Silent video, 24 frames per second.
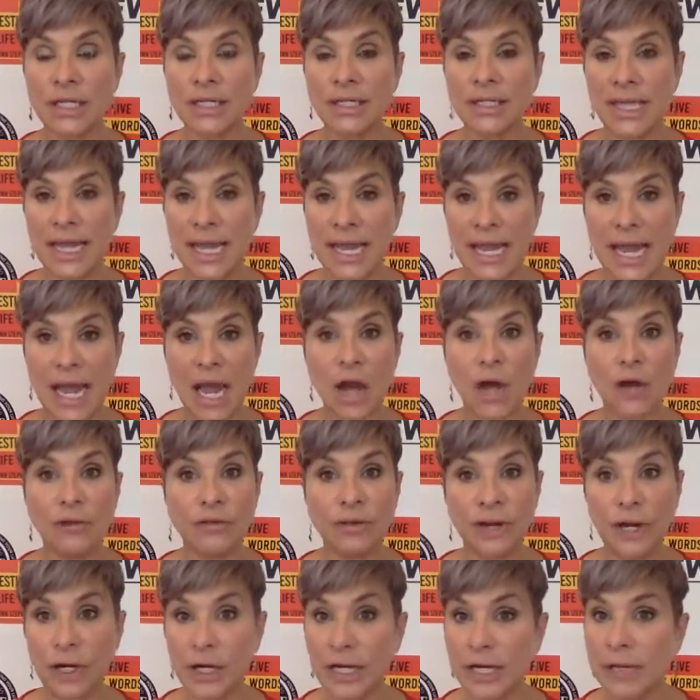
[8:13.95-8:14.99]
They are
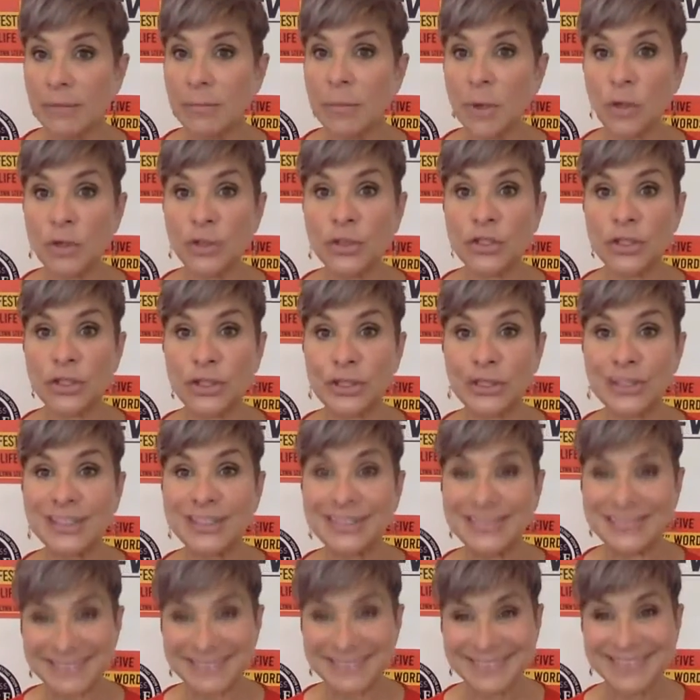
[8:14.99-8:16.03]
very emotional.
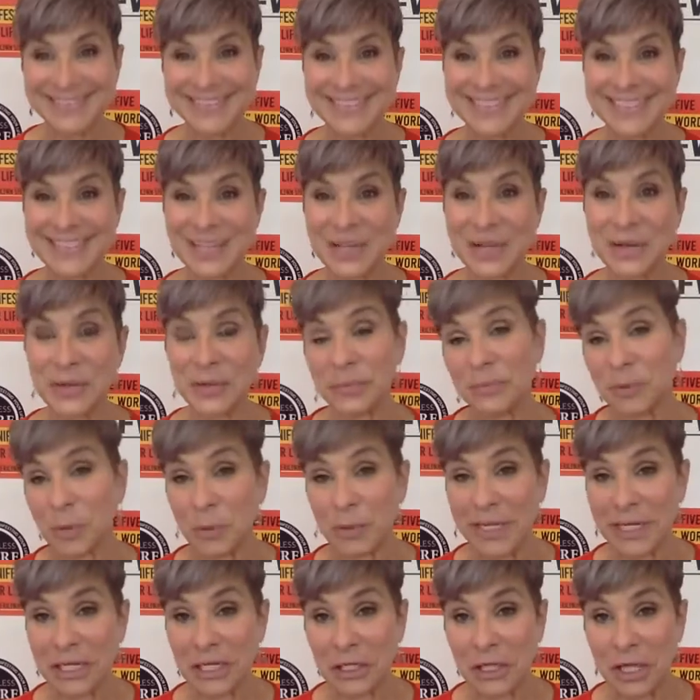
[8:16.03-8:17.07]
So
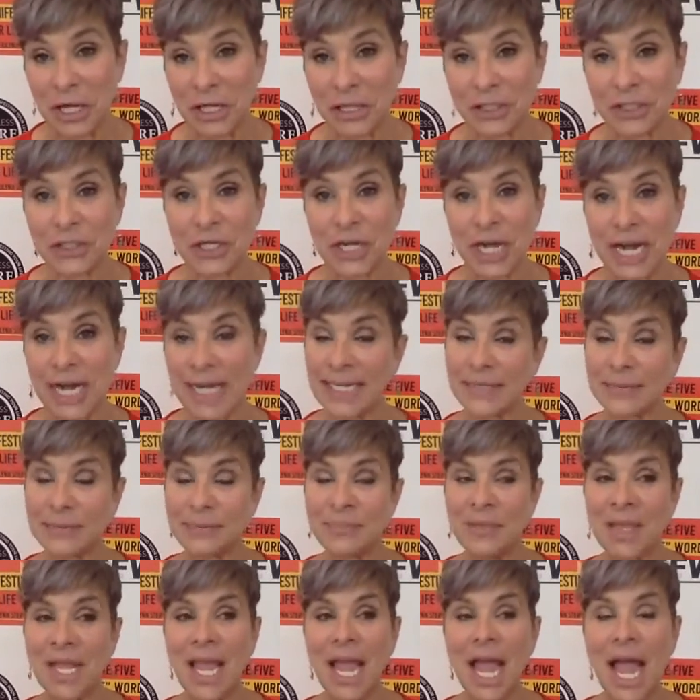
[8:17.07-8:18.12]
we get along great.
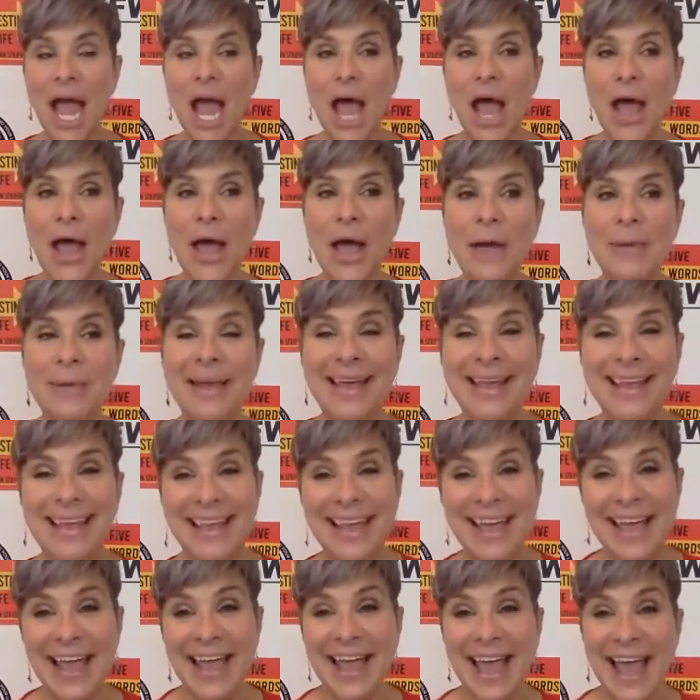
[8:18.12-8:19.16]

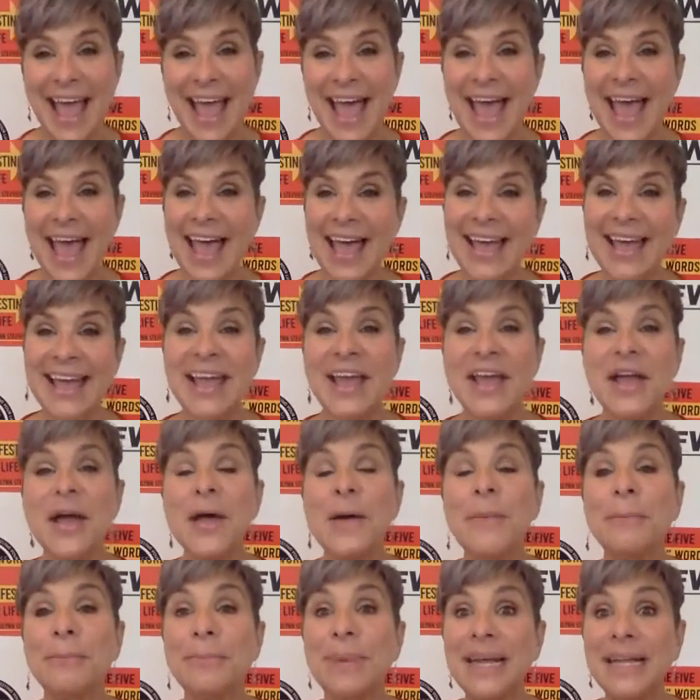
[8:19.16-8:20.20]

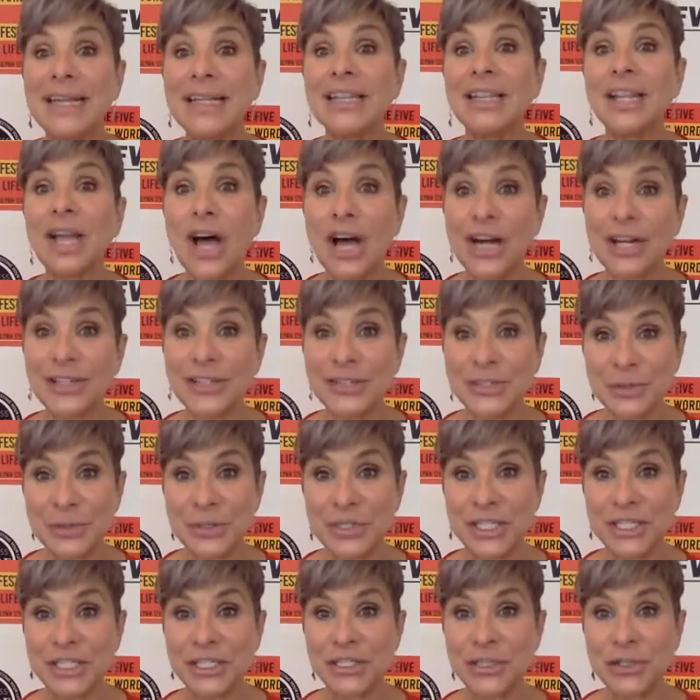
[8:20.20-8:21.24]
but long
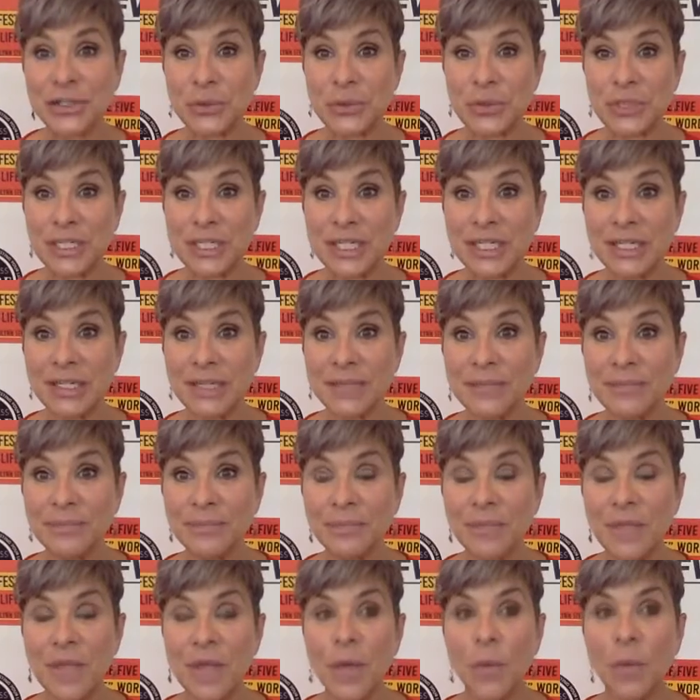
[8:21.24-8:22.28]
story short,
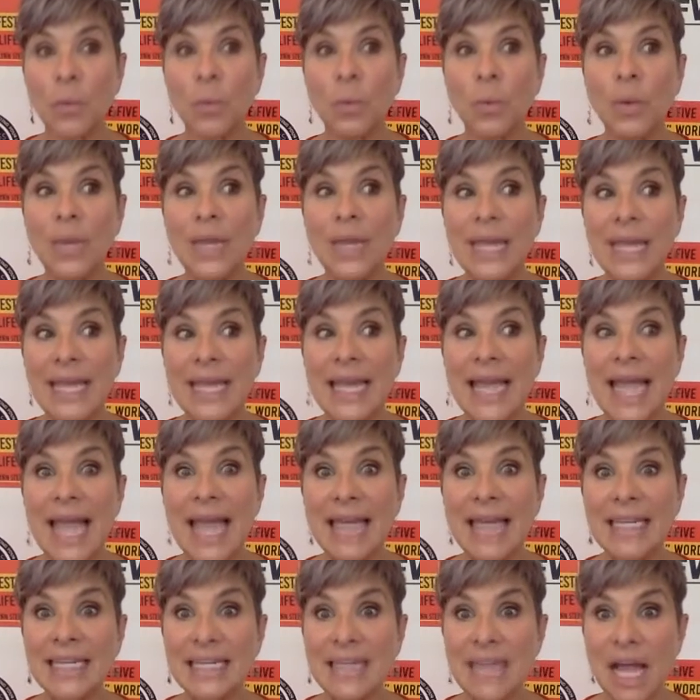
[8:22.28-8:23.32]
we
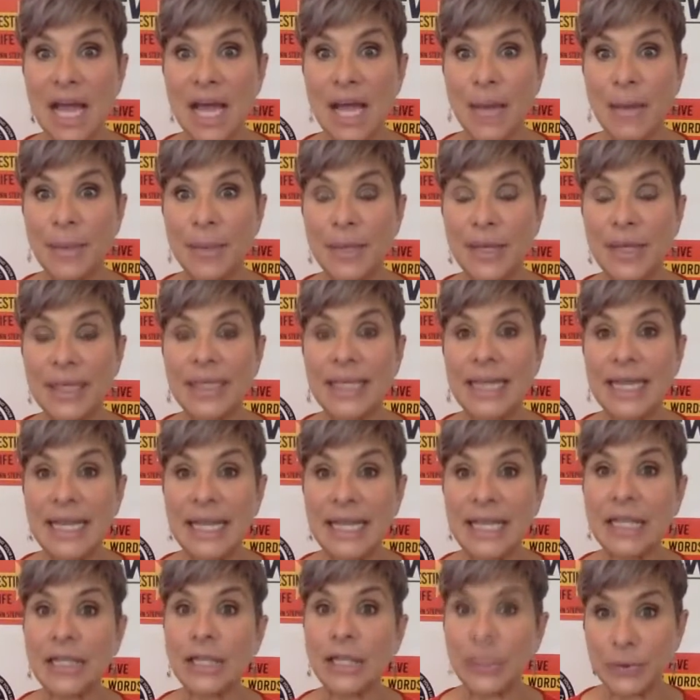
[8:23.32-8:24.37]
ended up
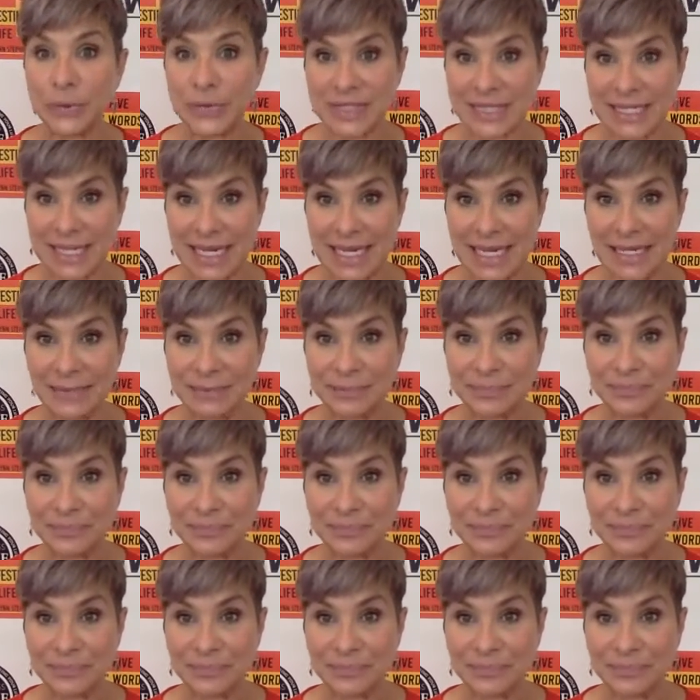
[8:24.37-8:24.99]
getting Lucy.